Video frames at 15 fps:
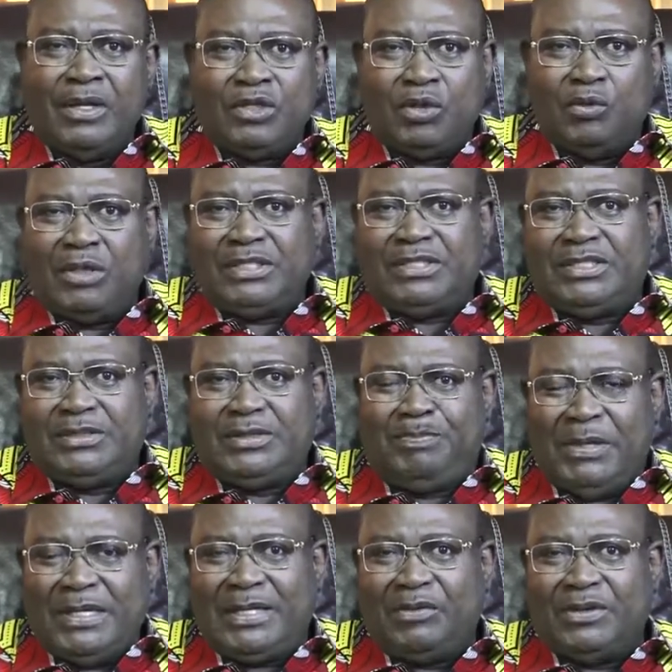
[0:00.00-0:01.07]
So what
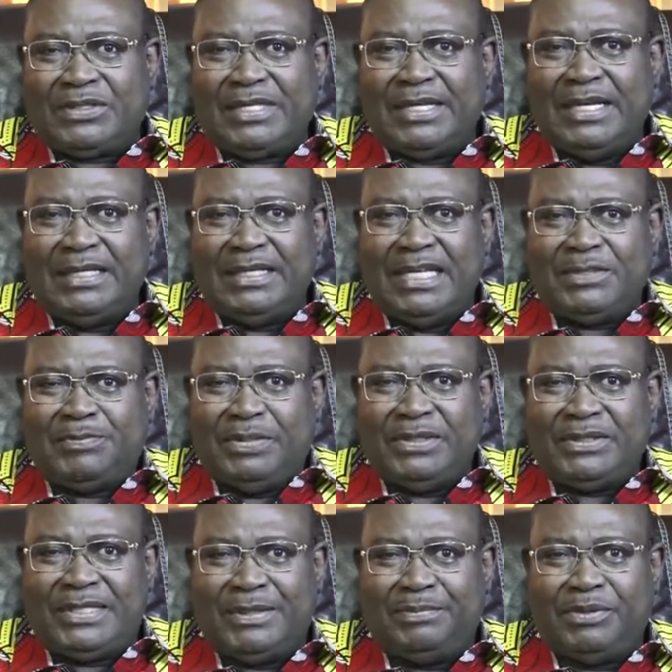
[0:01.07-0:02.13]
Peter was saying, let's
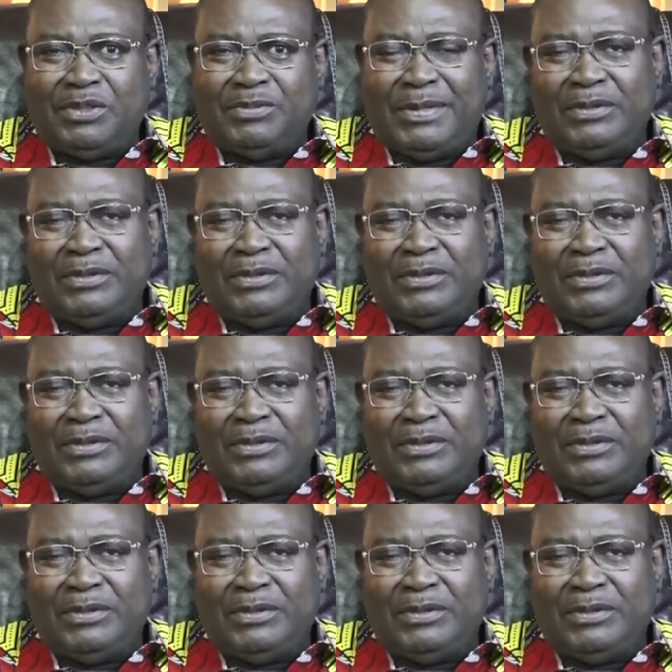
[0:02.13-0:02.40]
build temples,